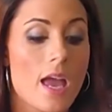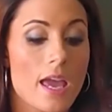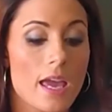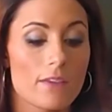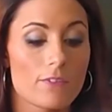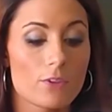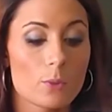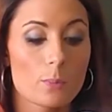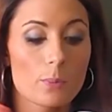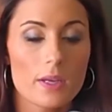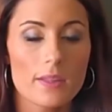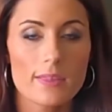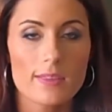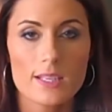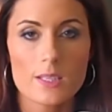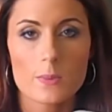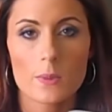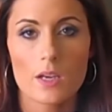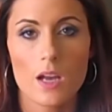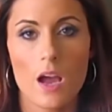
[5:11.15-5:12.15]
If you put
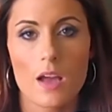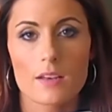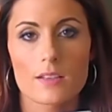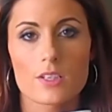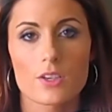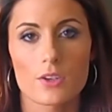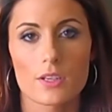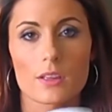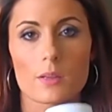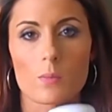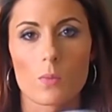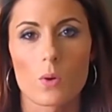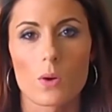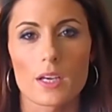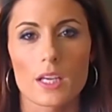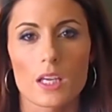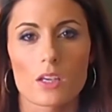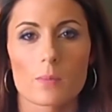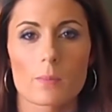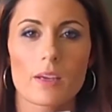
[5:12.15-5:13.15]
this one on during the
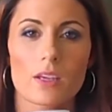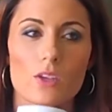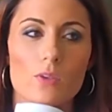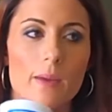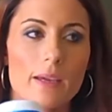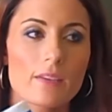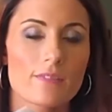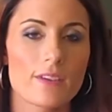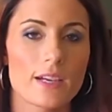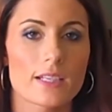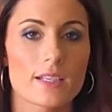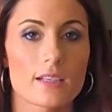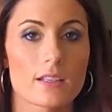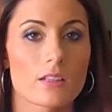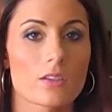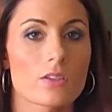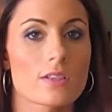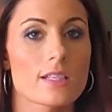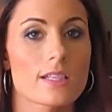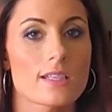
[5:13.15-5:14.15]
morning, you might find it a
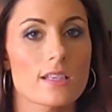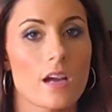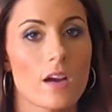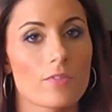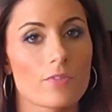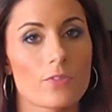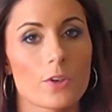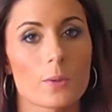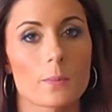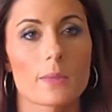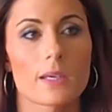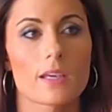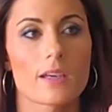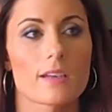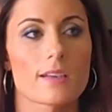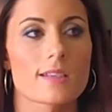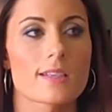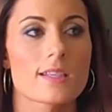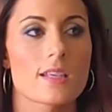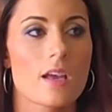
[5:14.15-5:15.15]
little discomfort
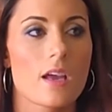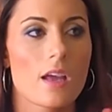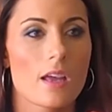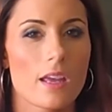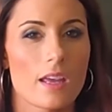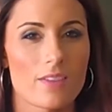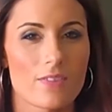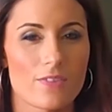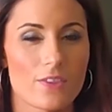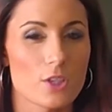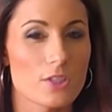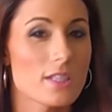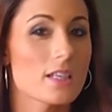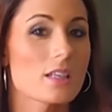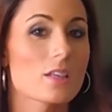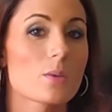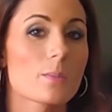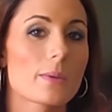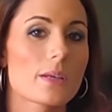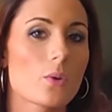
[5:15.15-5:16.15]
because it feels a
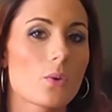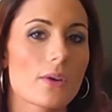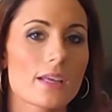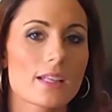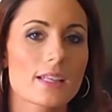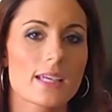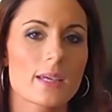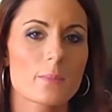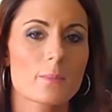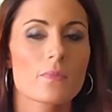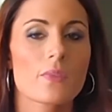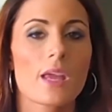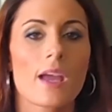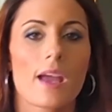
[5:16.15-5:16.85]
little bit oily.